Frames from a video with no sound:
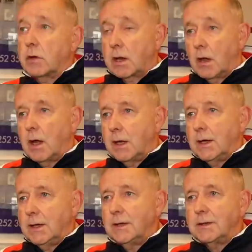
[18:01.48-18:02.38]
a
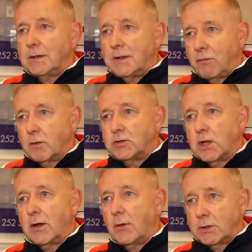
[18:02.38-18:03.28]
slightly different
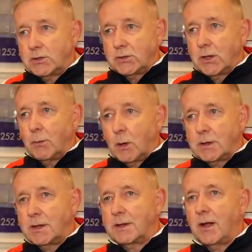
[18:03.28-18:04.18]
generation to the
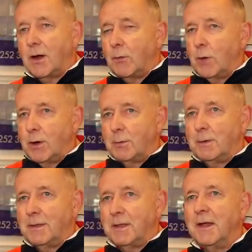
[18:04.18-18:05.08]
ones I work
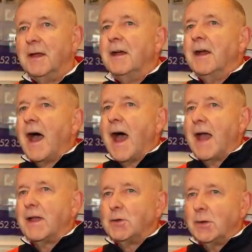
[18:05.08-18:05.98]
with,
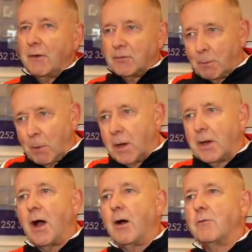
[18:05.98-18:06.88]
and you have to put
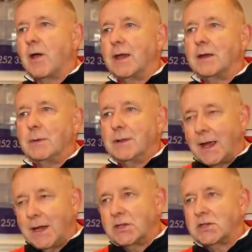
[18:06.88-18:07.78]
an arm around them, and
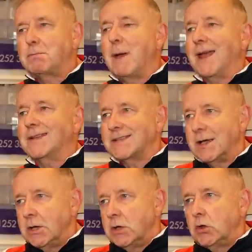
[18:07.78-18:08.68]
they expect
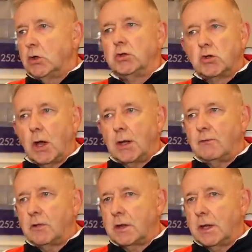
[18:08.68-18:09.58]
good training
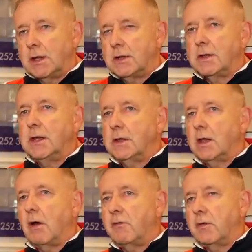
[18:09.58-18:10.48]
facilities. These
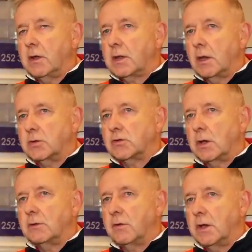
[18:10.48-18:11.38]
are first class
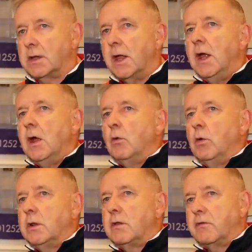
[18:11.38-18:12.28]
training facilities
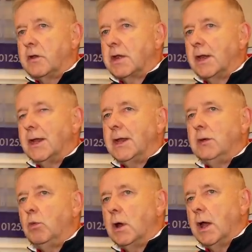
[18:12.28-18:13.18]
with a
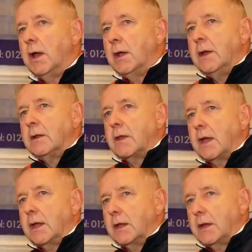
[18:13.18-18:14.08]
facility where
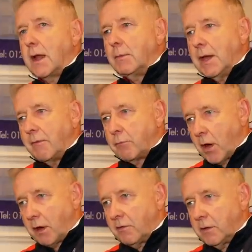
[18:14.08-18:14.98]
they can come and have
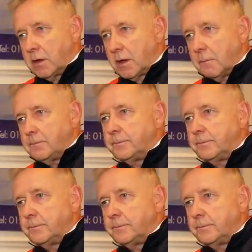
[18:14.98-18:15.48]
breakfast,